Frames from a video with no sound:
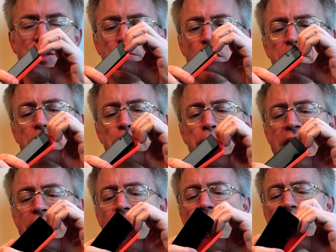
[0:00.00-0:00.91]
pop the
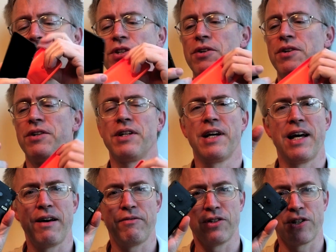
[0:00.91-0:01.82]
back off so you can
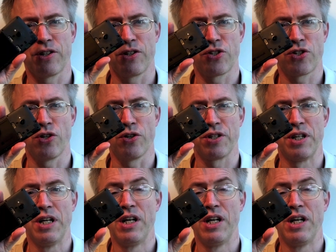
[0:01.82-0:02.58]
have a look at the slot.